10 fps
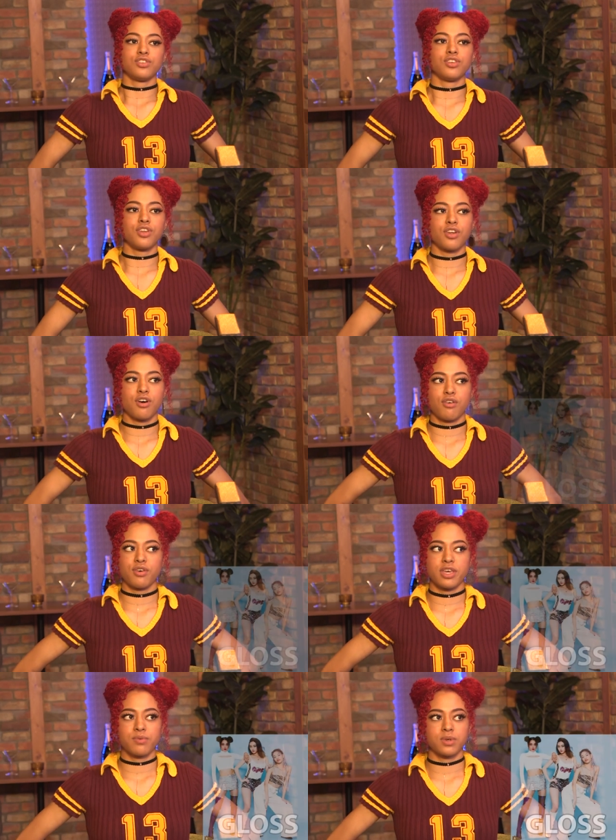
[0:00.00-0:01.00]

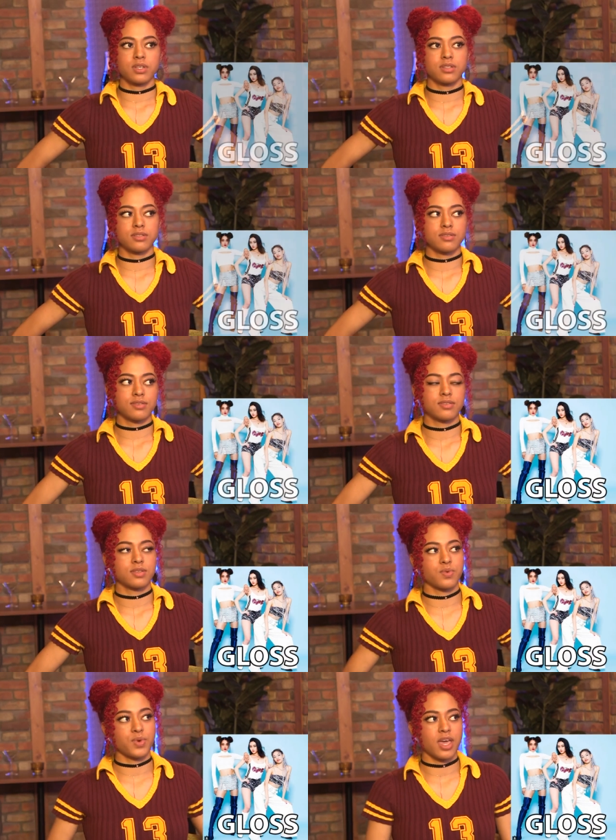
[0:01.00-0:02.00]
No, it
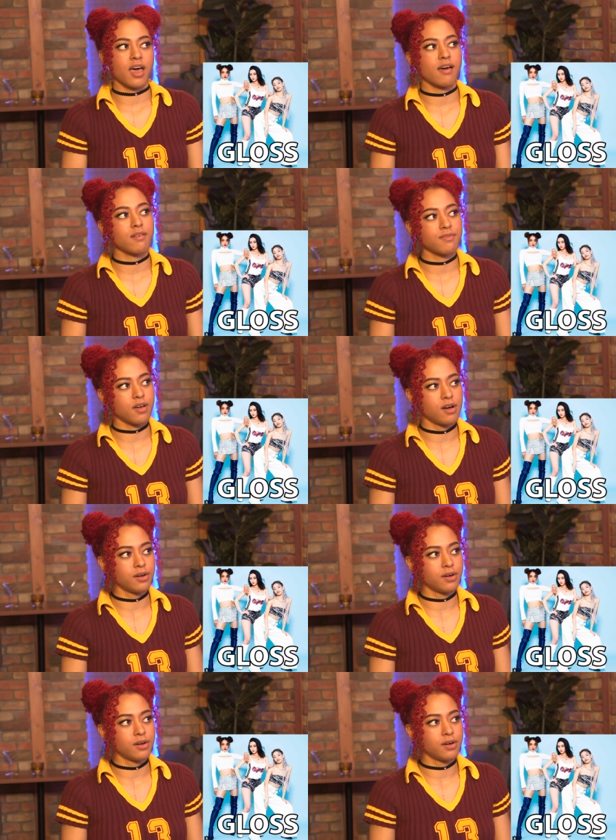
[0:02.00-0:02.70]
was we have.